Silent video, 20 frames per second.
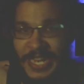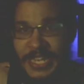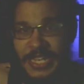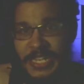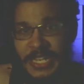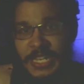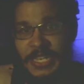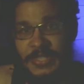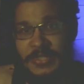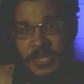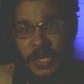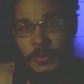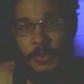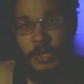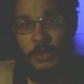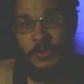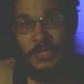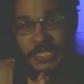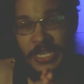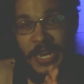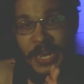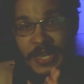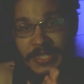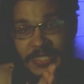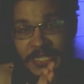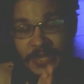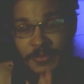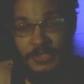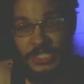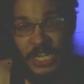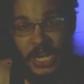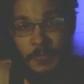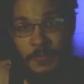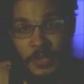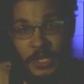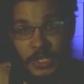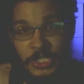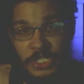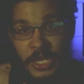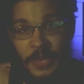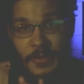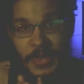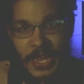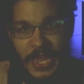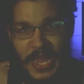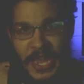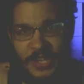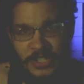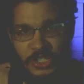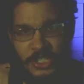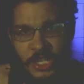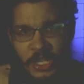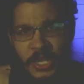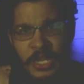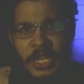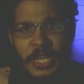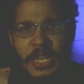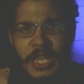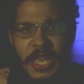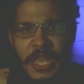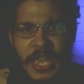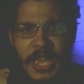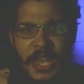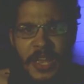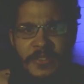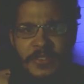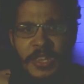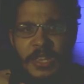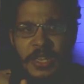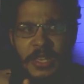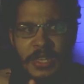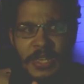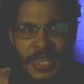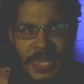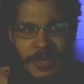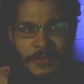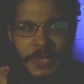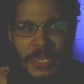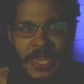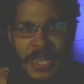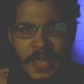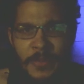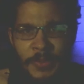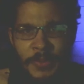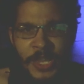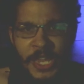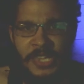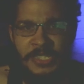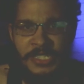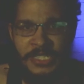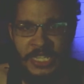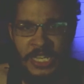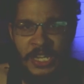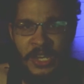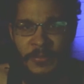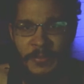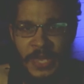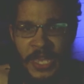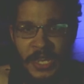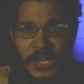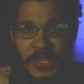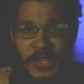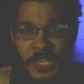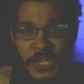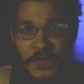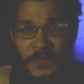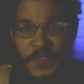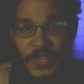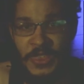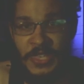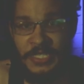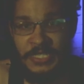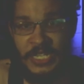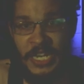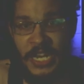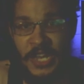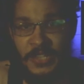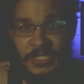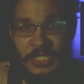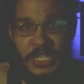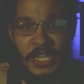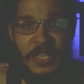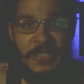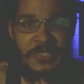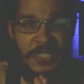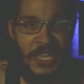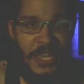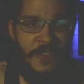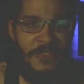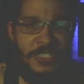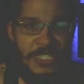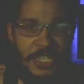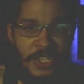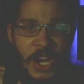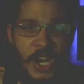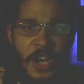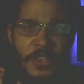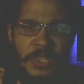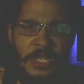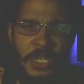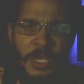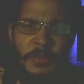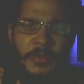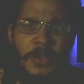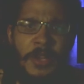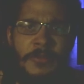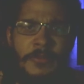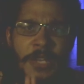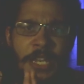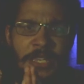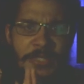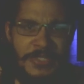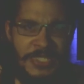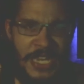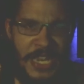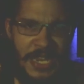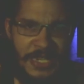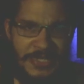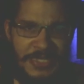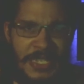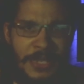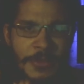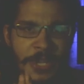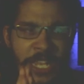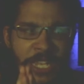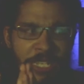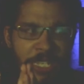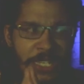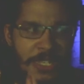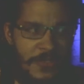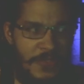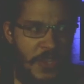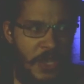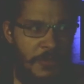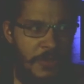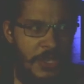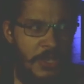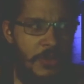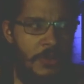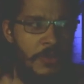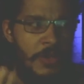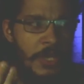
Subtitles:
AEW Tag Team Championship action as Hangman Adam Page and Kenny Omega, they defend the titles against FTR, the number one ranked tag team in AEW,